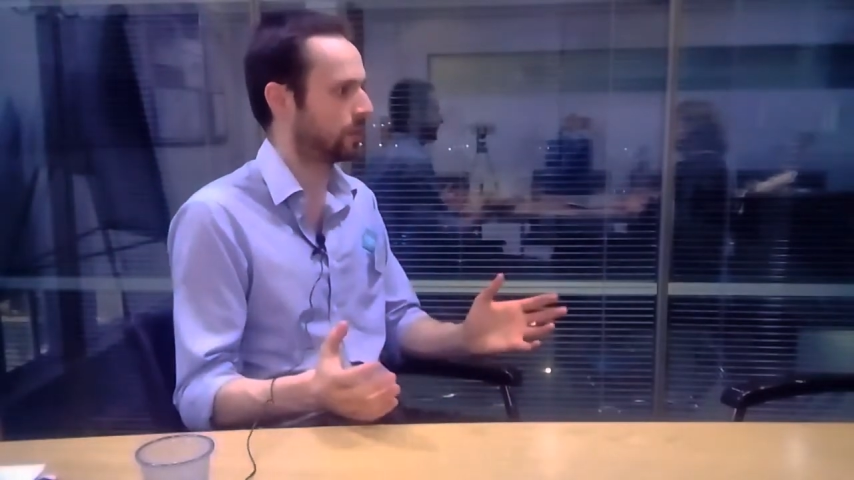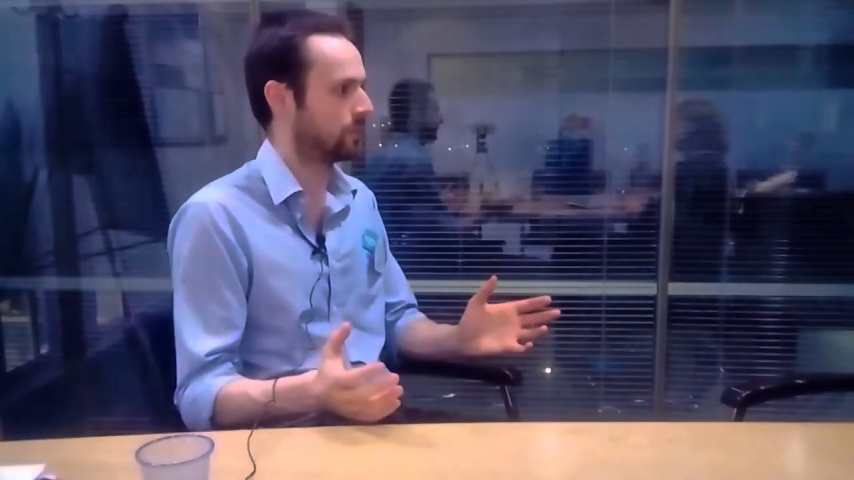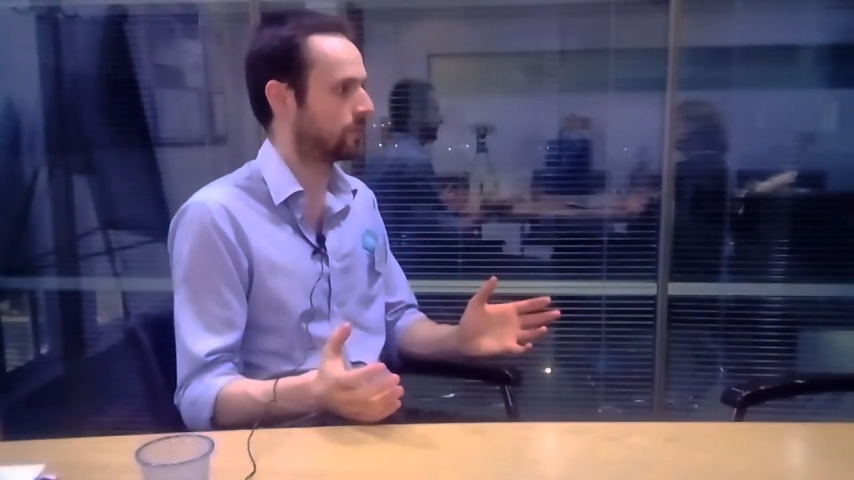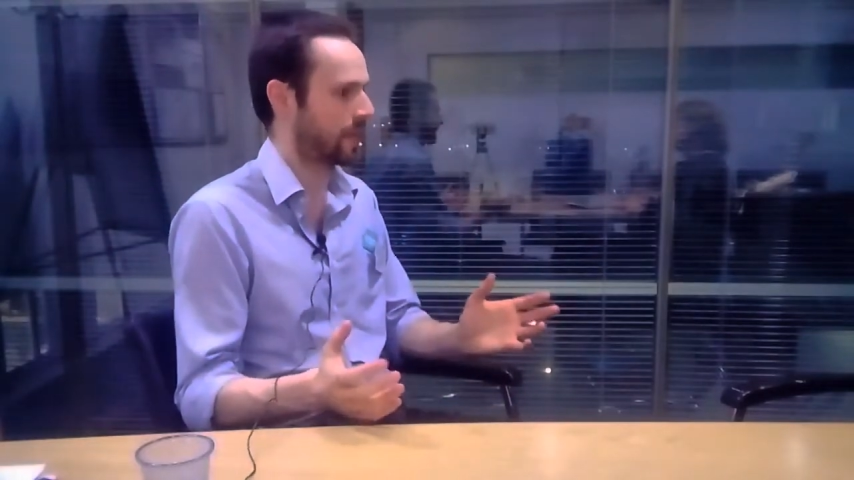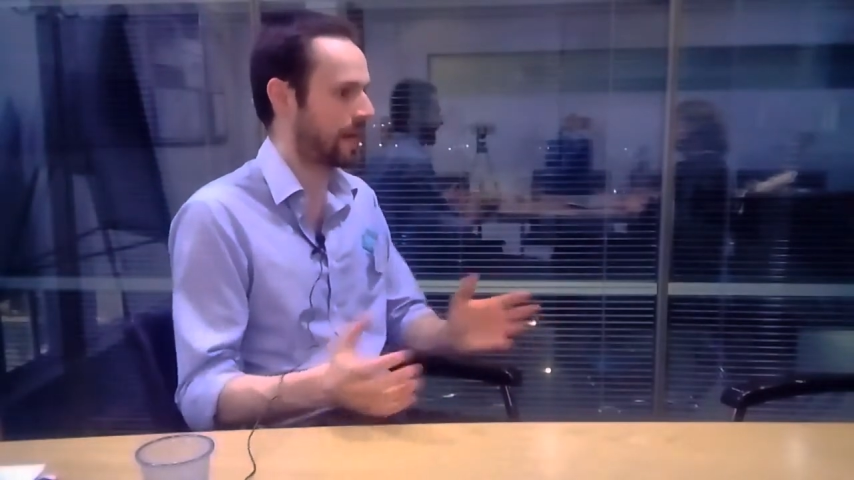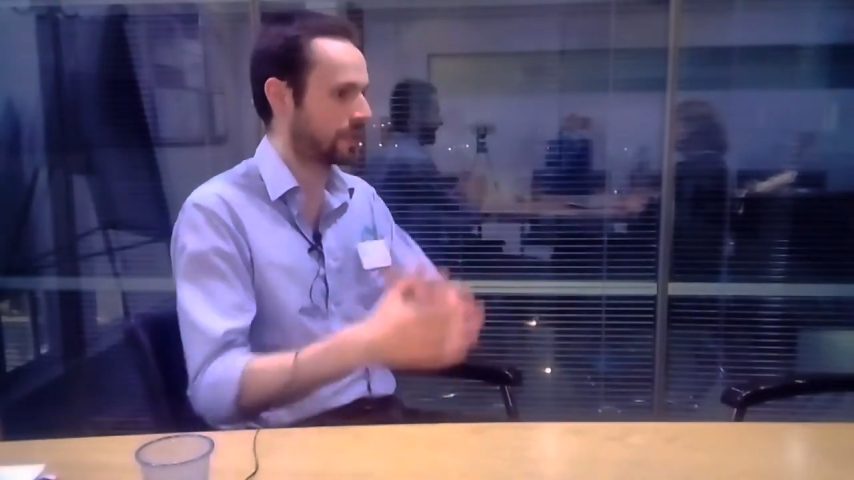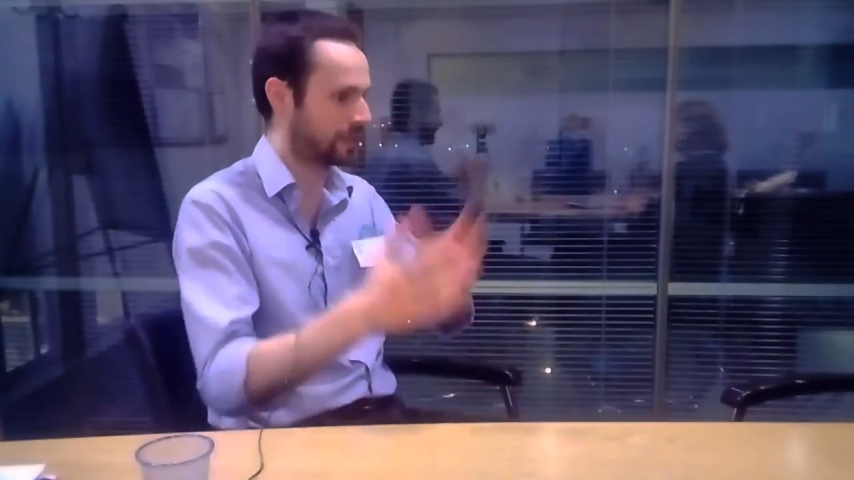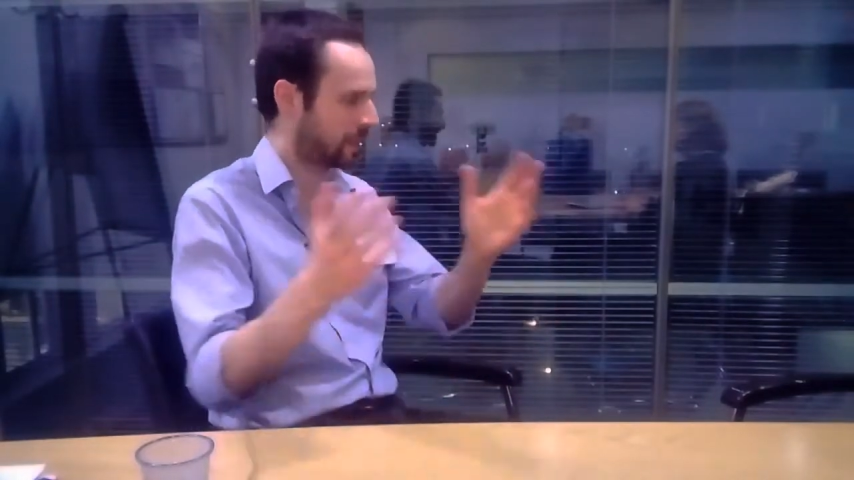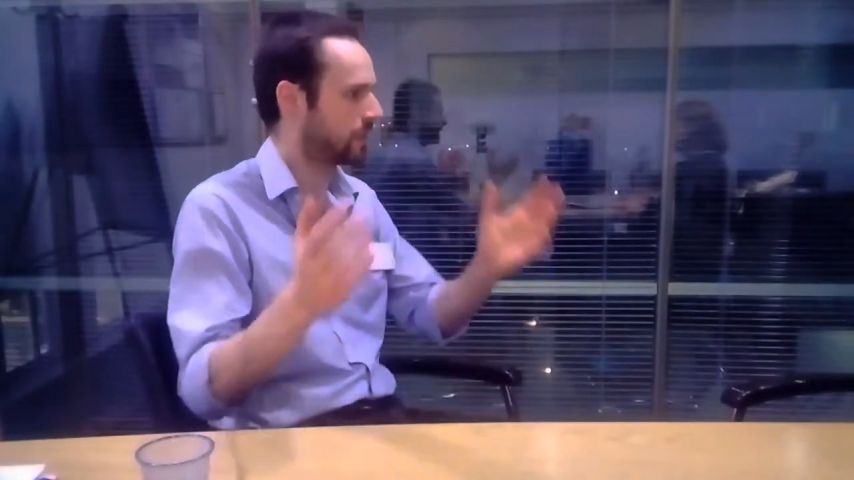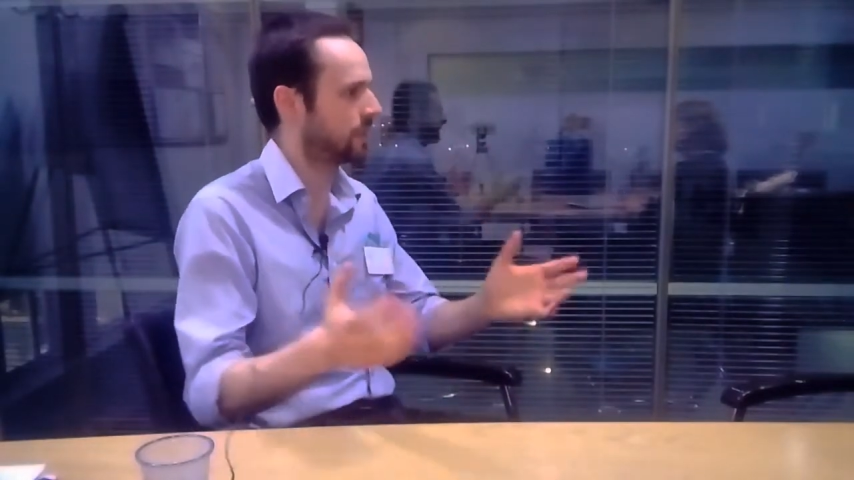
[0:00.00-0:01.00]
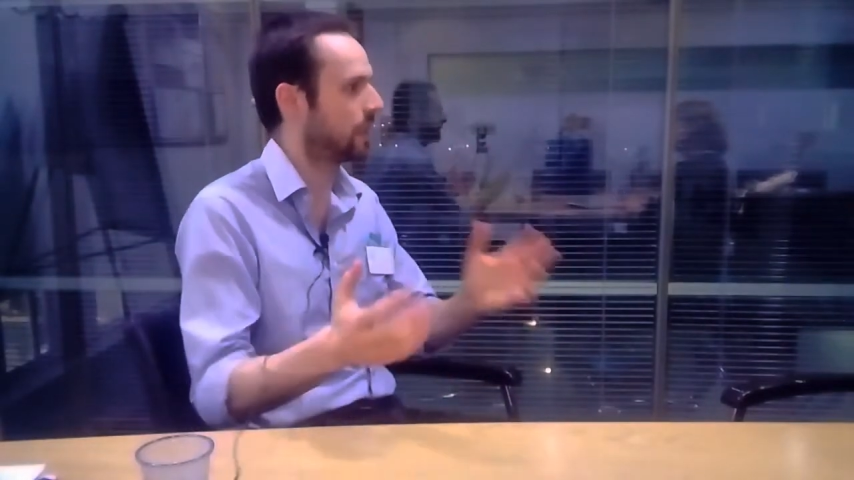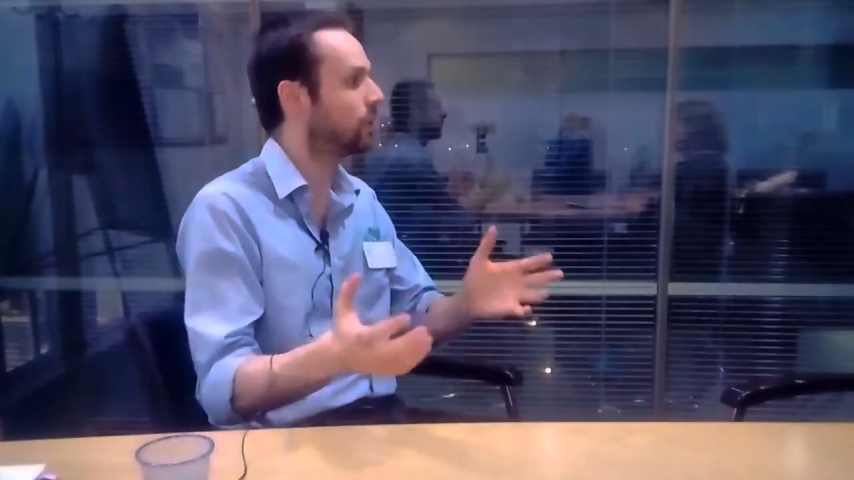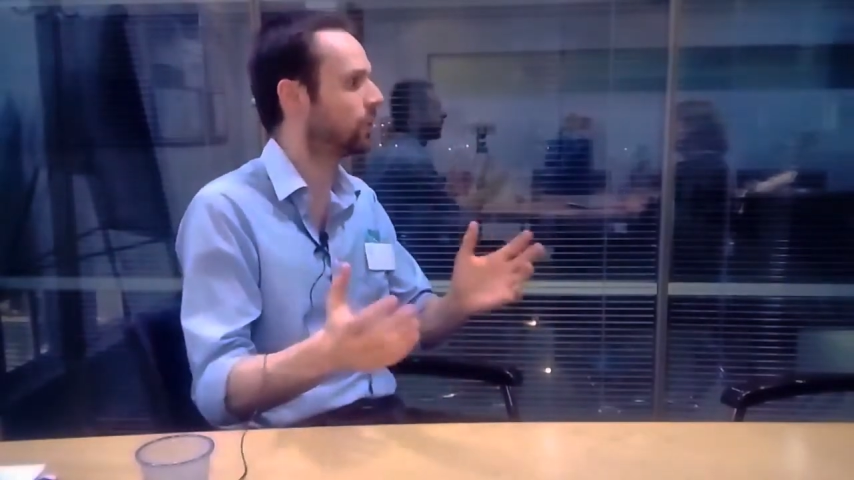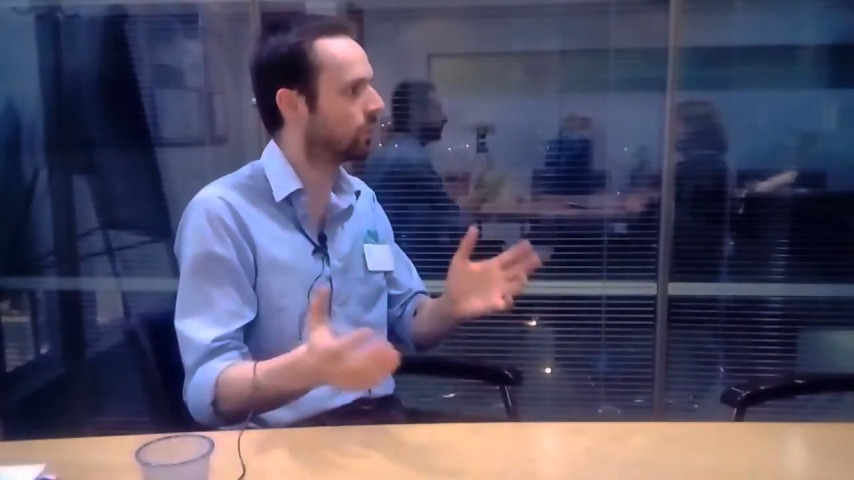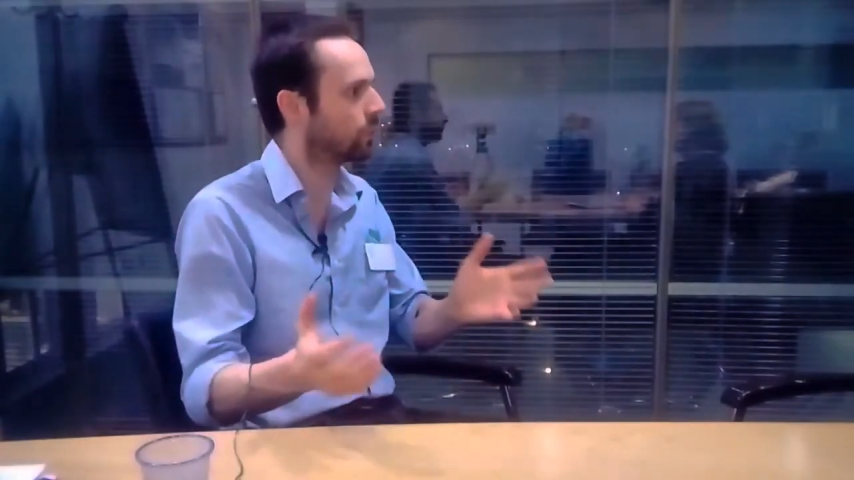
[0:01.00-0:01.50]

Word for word: to them as a single